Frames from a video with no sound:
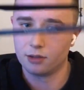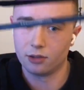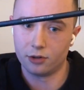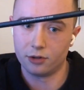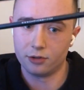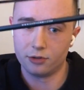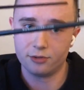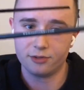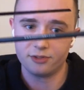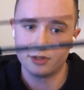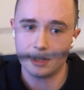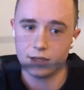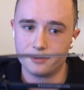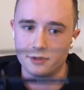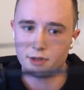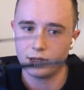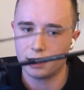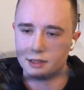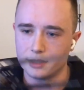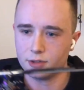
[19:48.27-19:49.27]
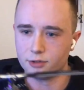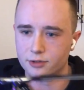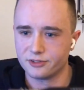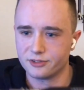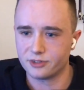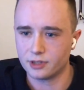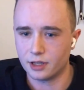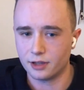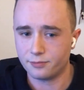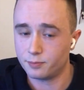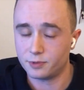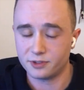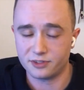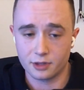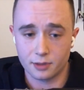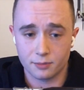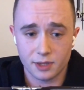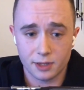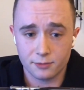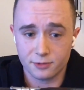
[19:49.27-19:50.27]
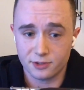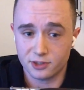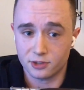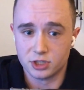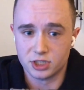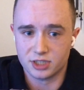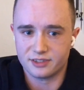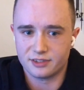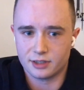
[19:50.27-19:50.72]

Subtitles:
learn to save the heli yourself. But sometimes you're